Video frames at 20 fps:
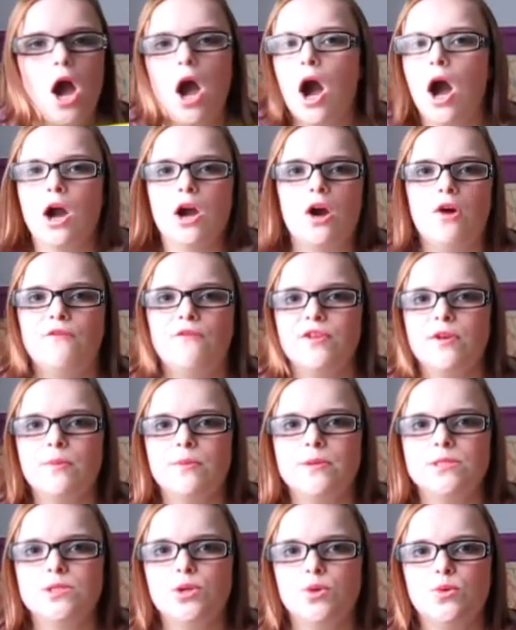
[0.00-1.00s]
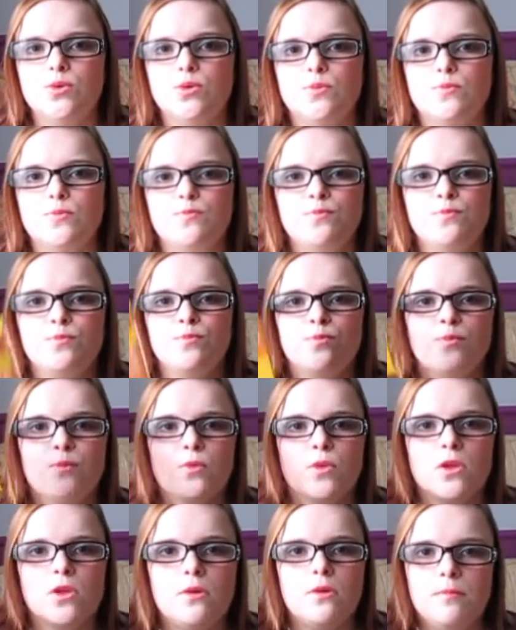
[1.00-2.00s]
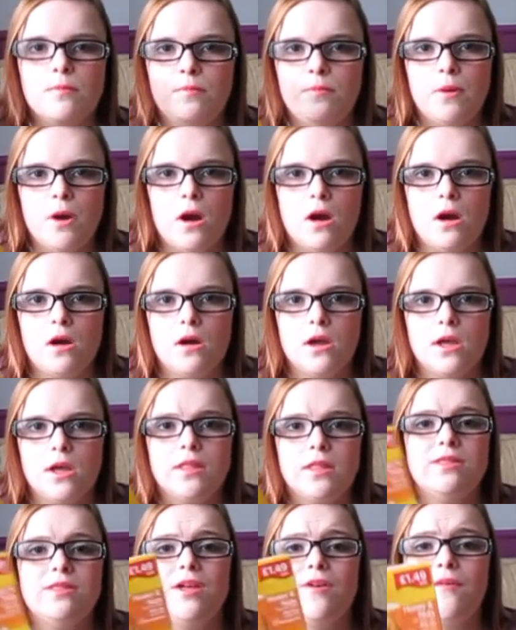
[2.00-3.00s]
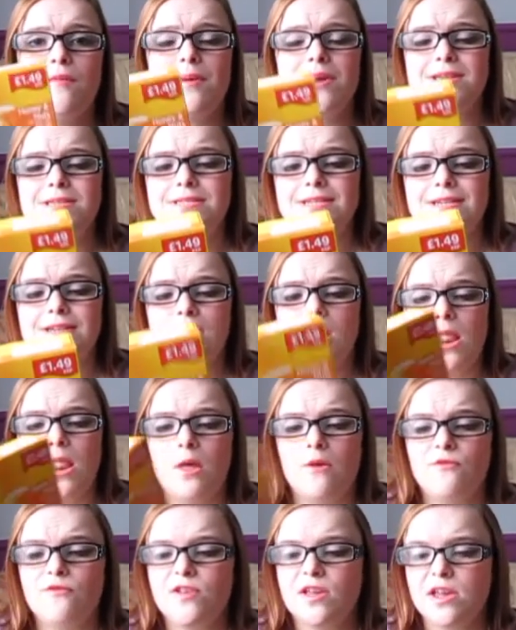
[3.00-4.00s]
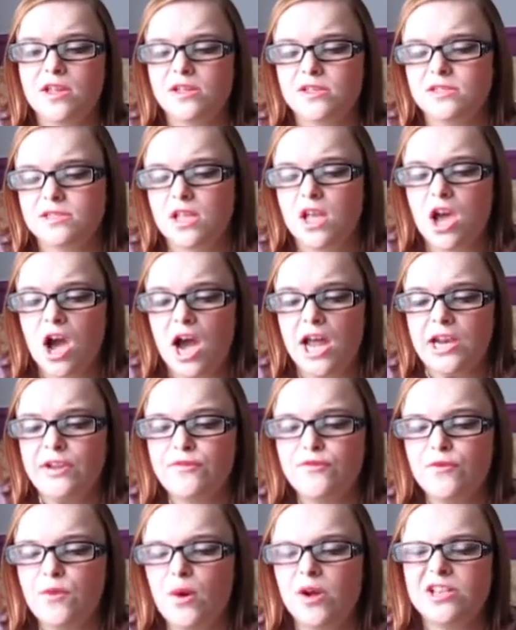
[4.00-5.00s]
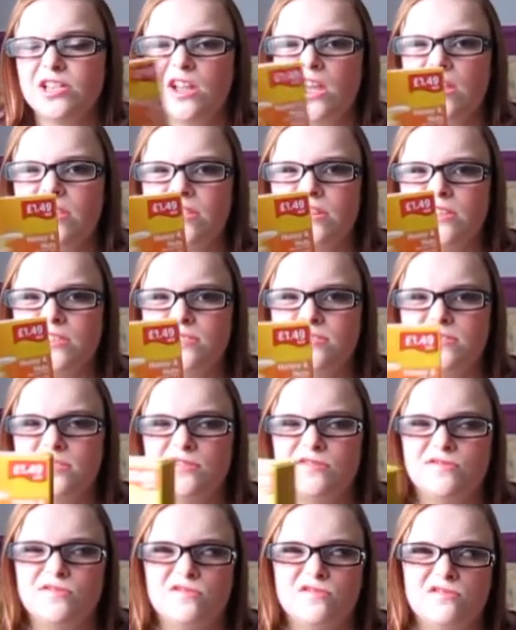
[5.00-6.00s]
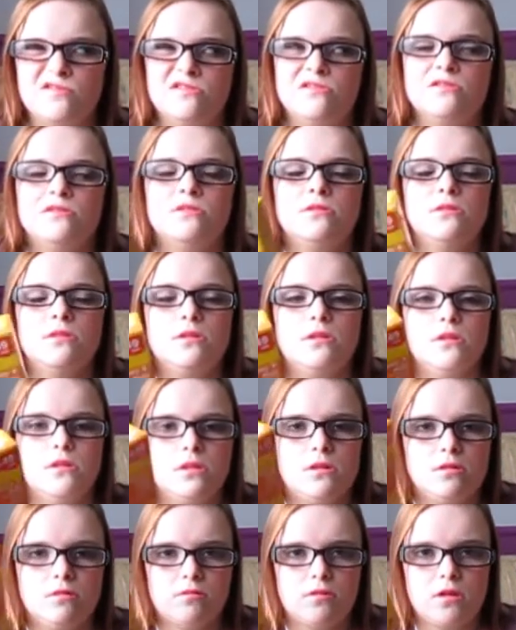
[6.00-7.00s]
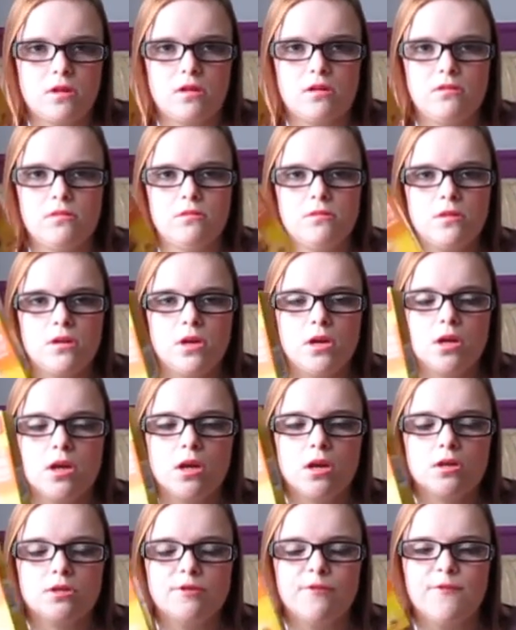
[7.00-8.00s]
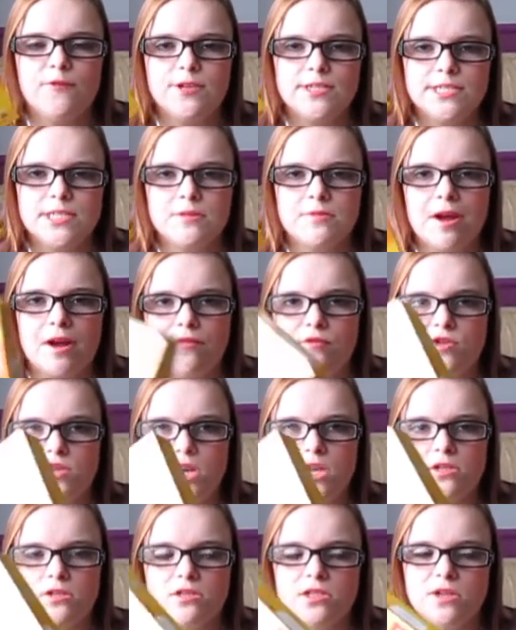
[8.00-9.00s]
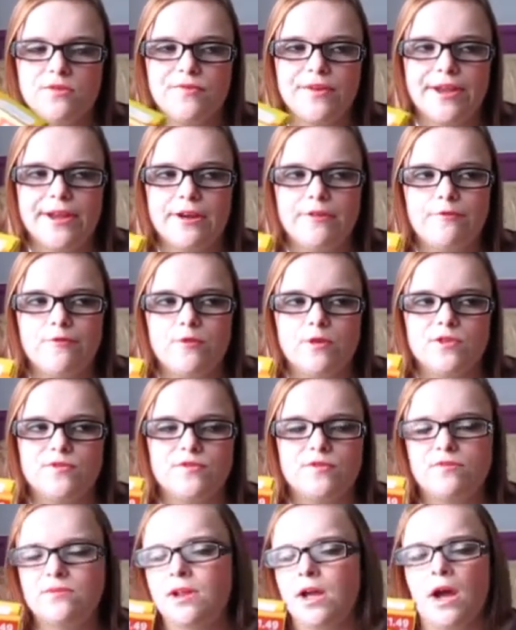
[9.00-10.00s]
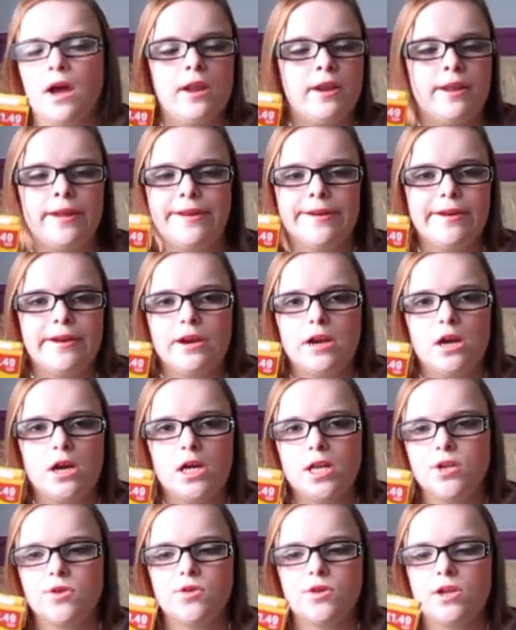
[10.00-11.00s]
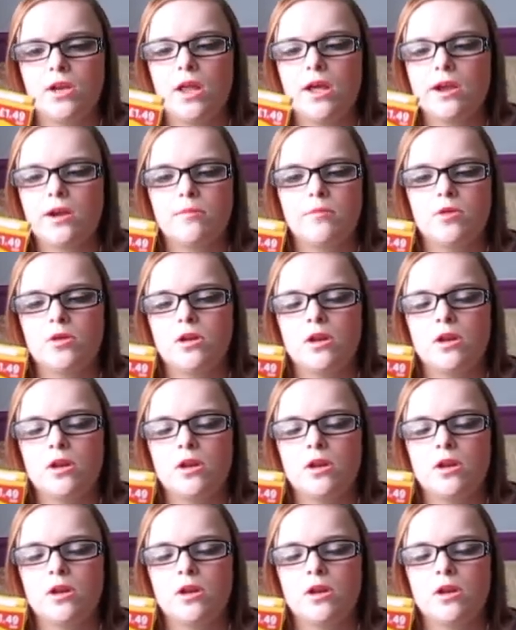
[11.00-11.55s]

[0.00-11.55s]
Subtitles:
I can't think of what it's called. But they're amazing. I love these. I never thought I'd like these because I thought, oh, no. I've always seen them advertised on TV and I've always thought, nah, I'm not going to like them,